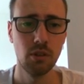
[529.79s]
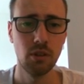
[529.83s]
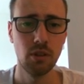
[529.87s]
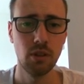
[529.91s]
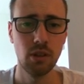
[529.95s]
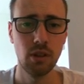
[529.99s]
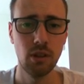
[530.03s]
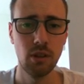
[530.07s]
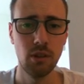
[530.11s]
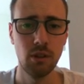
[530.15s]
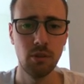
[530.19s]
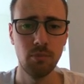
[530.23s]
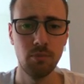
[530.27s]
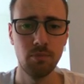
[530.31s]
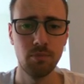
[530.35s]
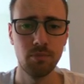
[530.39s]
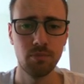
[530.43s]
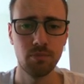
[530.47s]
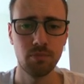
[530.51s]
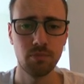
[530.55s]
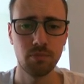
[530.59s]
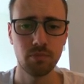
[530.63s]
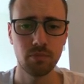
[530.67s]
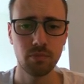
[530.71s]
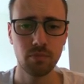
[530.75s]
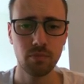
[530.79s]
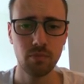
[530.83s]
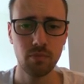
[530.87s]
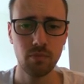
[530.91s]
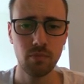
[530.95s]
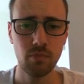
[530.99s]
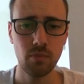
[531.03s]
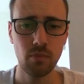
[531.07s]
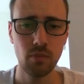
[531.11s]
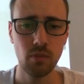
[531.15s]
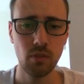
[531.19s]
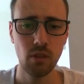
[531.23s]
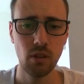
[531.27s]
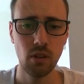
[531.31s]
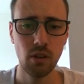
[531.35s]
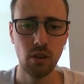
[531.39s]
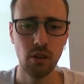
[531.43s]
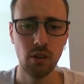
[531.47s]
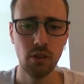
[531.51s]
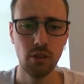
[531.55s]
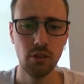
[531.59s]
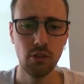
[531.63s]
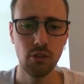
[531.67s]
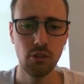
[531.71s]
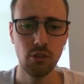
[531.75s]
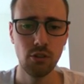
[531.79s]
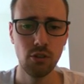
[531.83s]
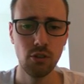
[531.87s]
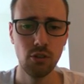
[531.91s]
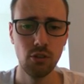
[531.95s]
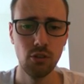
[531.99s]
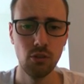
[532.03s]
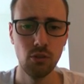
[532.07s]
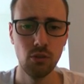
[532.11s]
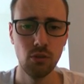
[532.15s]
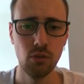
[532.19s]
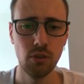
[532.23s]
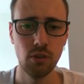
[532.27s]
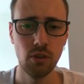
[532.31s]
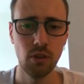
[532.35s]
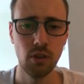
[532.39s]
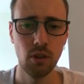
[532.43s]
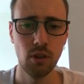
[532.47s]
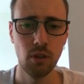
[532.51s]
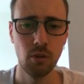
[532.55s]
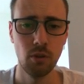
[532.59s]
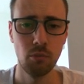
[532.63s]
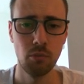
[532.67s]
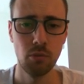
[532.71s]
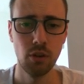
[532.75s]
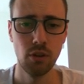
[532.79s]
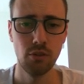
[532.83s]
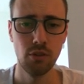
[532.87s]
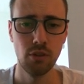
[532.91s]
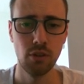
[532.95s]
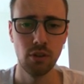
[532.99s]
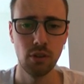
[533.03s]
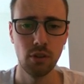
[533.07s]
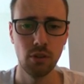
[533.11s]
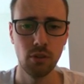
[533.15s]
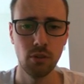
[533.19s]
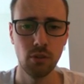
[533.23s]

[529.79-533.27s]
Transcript: I can just show you briefly